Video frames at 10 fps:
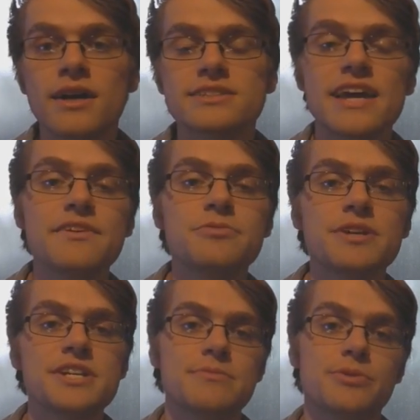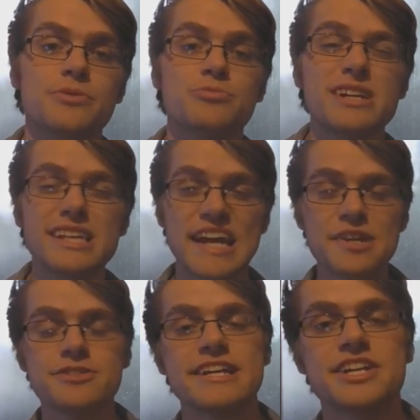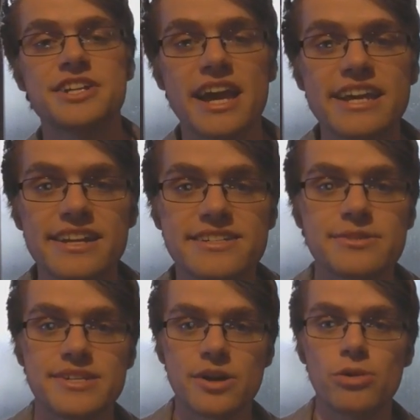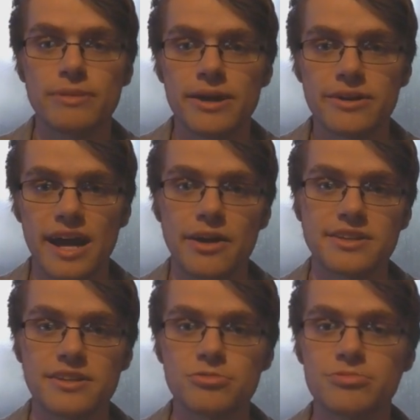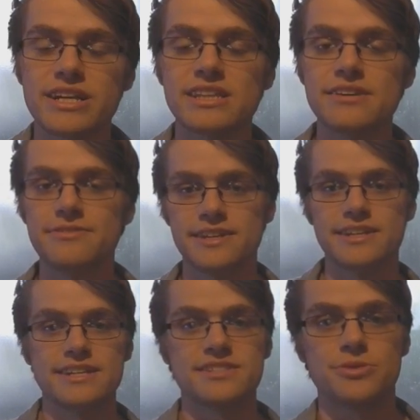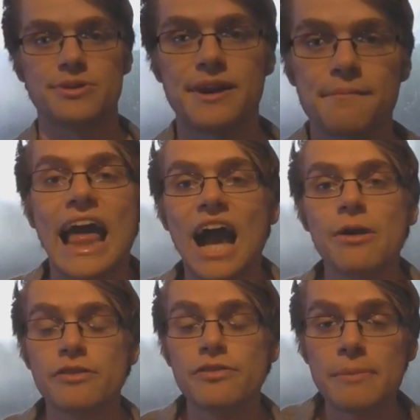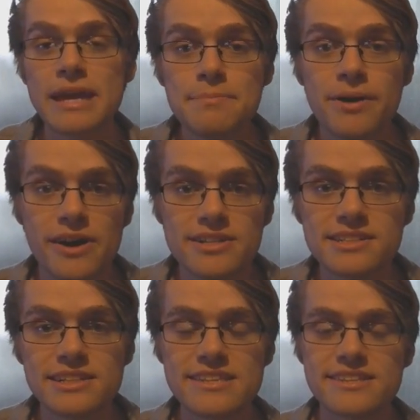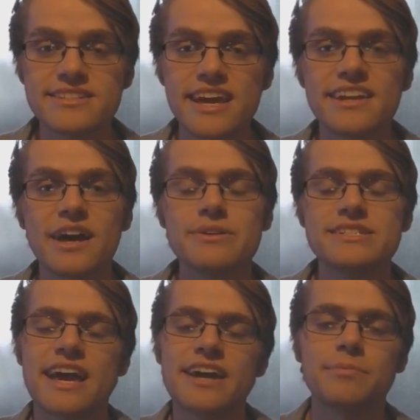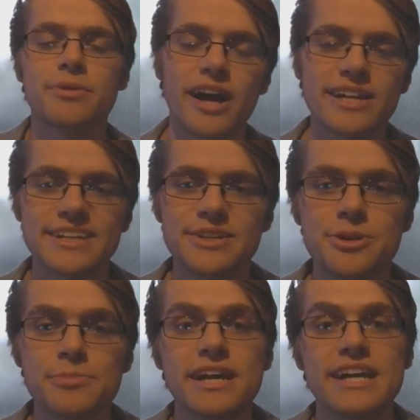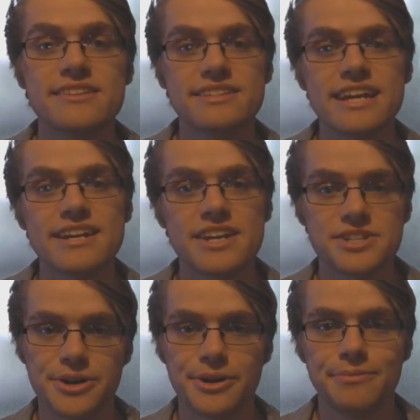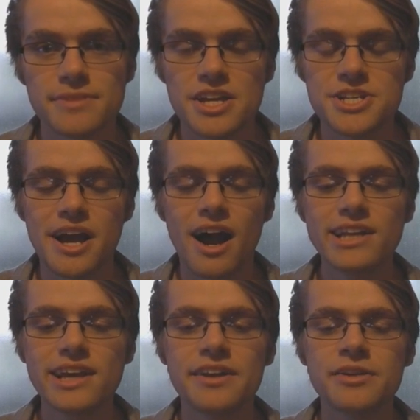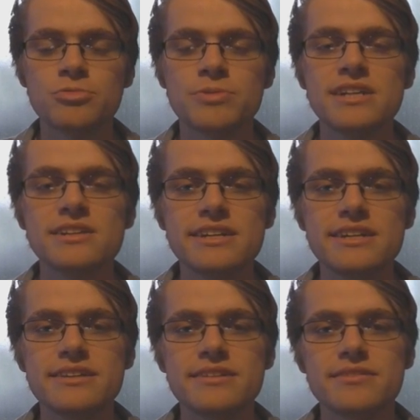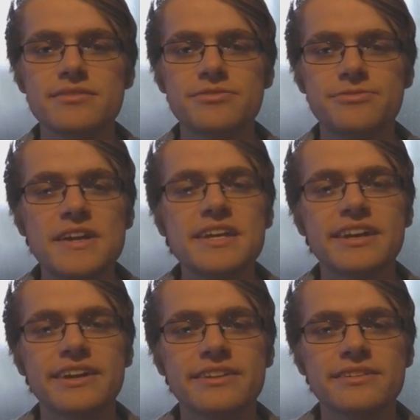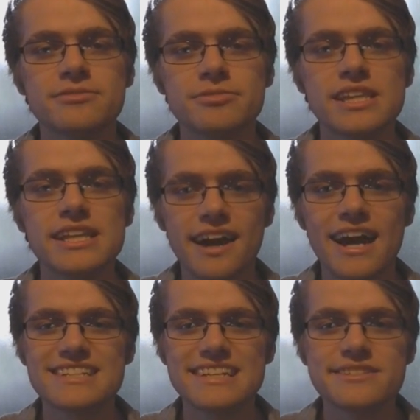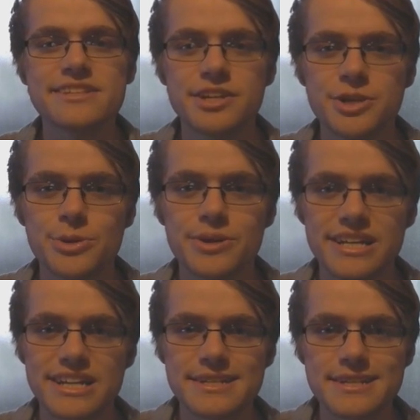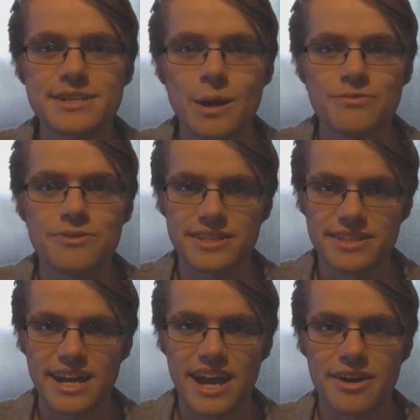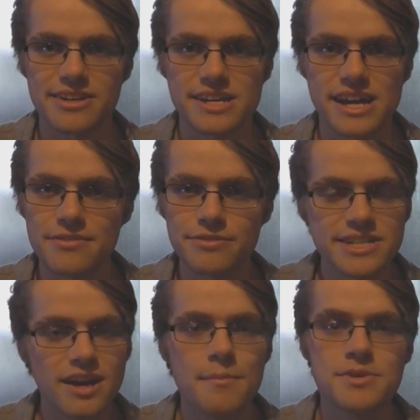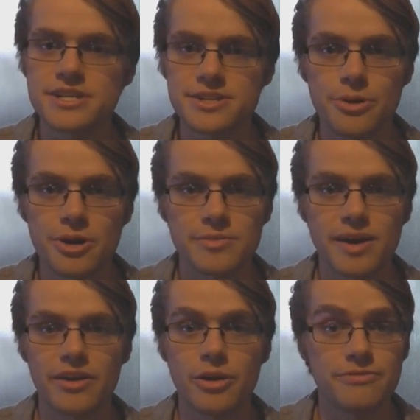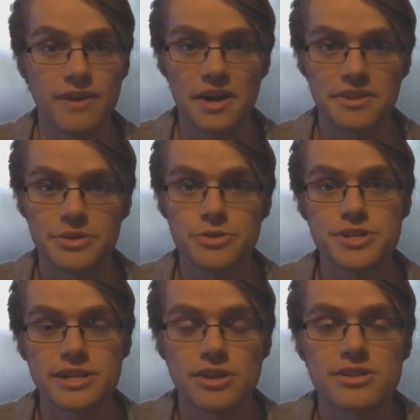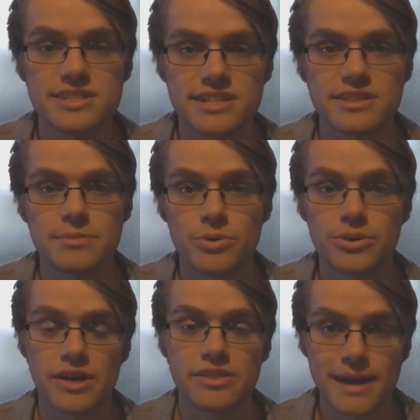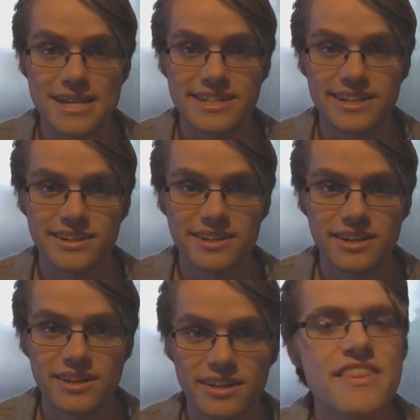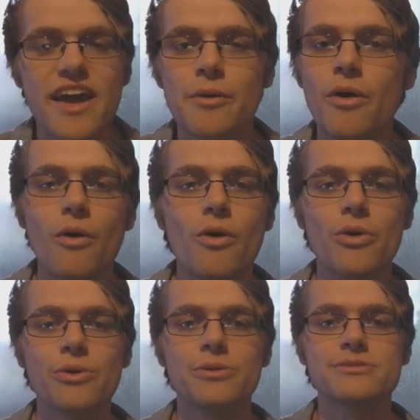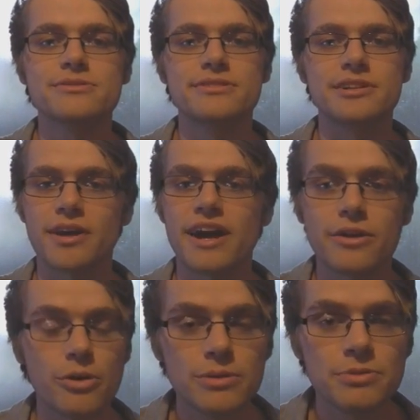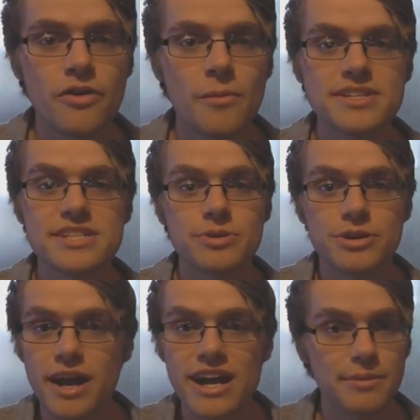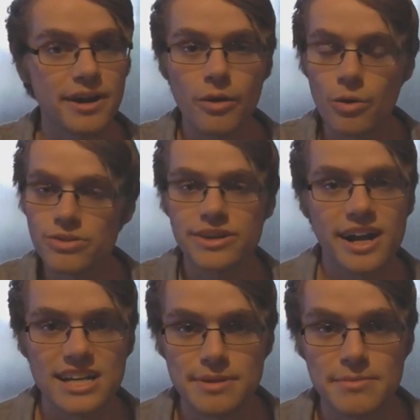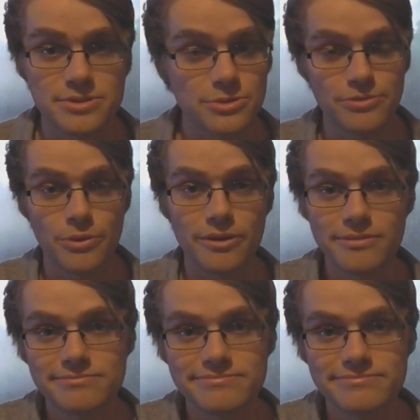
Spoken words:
David Ritchie brought a really interesting shakiness to his all-male character that really fitted his story. However, for me personally, the standout was Dana Briley, who played the teenage girl. She highlighted a really fitting, really nice insecurity and discomfort in the character every time she talked about her father, who she lost in the Port Arthur massacre. They were all great. All the performances were great among all the cast members, all 4.